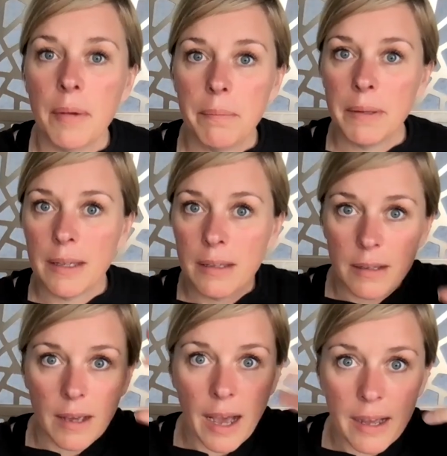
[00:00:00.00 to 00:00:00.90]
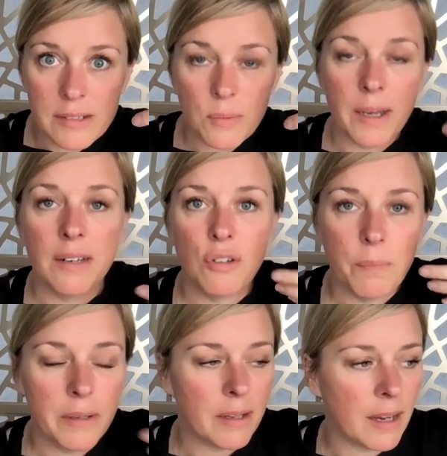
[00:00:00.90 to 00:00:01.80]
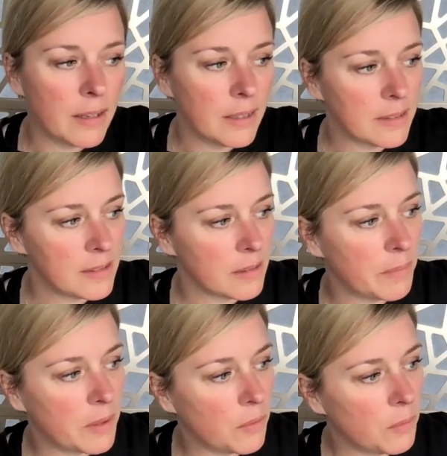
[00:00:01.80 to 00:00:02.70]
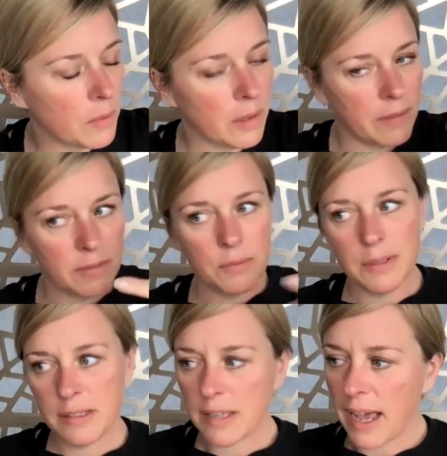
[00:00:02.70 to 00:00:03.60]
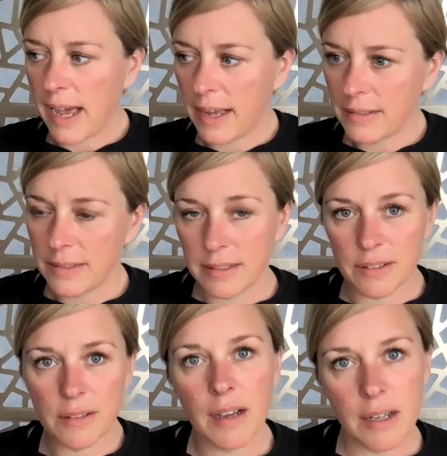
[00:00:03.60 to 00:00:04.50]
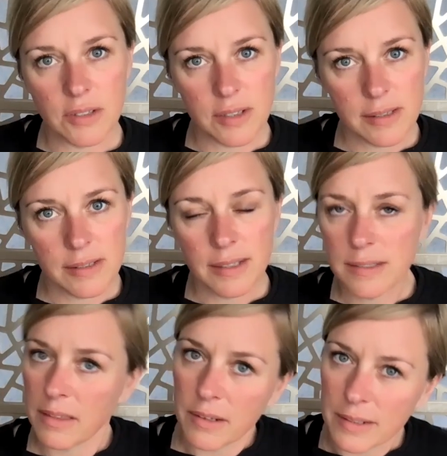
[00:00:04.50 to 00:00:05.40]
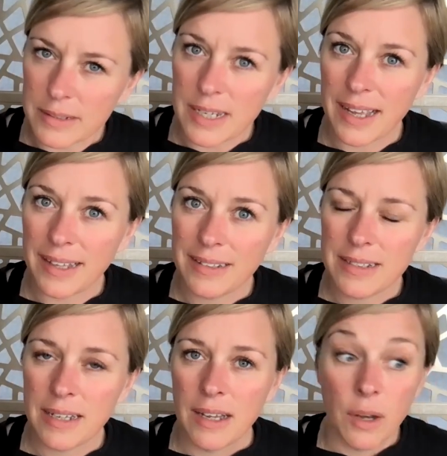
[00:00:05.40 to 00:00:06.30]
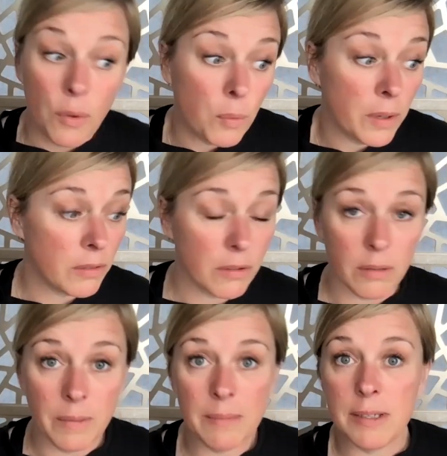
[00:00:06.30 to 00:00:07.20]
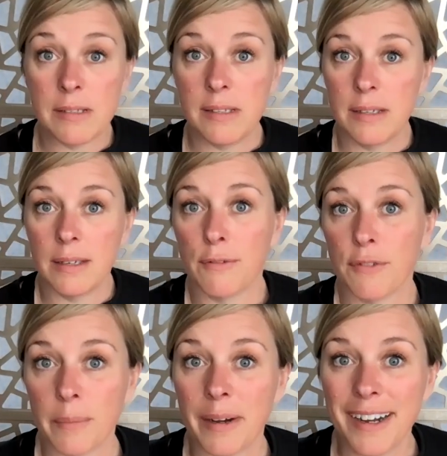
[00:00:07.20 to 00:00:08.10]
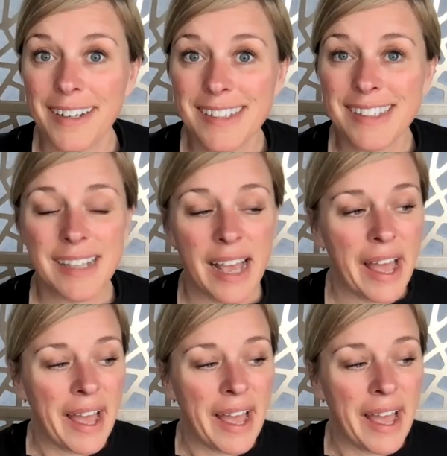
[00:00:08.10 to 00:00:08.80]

But being eyes wide open, honest about where everyone's at in their consciousness, their intent, what they're maybe seeking from us.